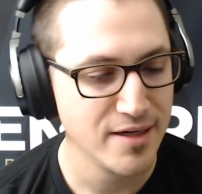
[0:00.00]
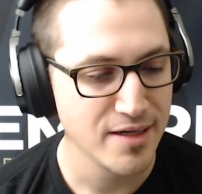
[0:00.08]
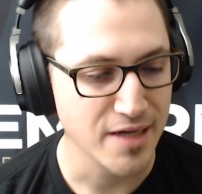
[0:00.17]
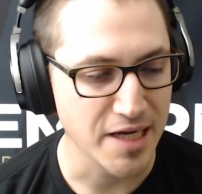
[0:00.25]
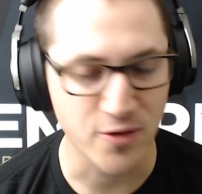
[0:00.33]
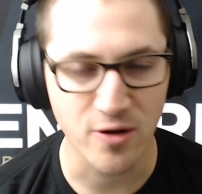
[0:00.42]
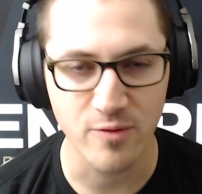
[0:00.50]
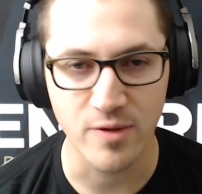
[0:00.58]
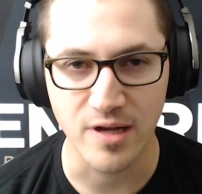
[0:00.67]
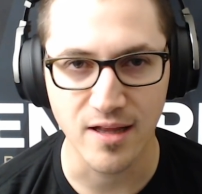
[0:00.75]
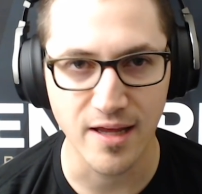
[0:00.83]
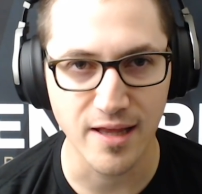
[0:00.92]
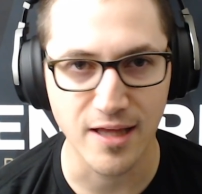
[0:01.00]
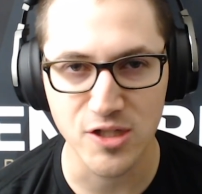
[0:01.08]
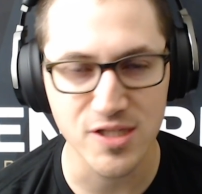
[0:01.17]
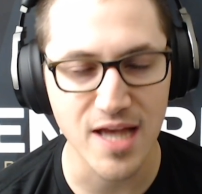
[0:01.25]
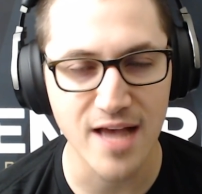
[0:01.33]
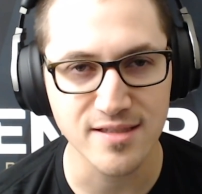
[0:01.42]
and Crim and Clay, like
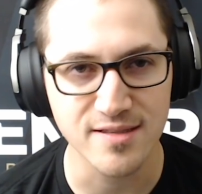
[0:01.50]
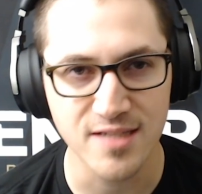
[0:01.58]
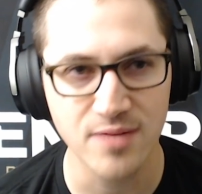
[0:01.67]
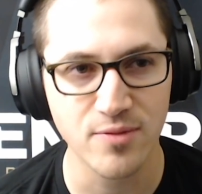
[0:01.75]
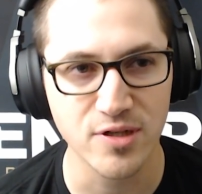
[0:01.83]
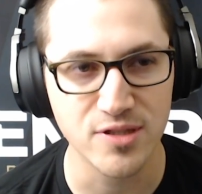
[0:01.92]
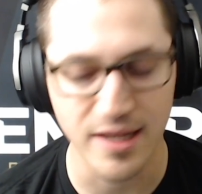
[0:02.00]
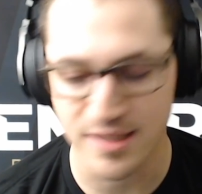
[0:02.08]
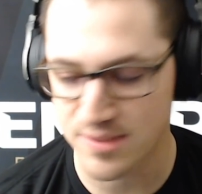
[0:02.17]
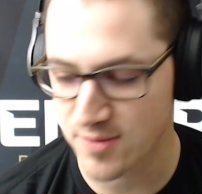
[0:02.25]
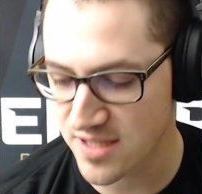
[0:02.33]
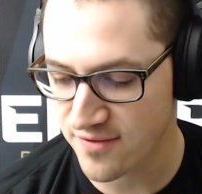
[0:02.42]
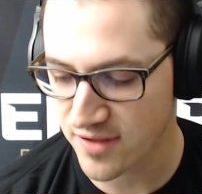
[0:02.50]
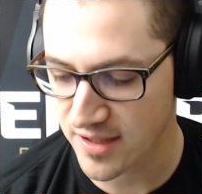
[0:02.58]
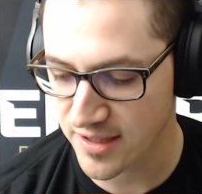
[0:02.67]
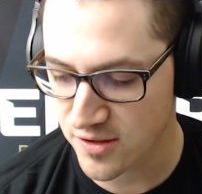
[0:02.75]
just as a team, but like specifically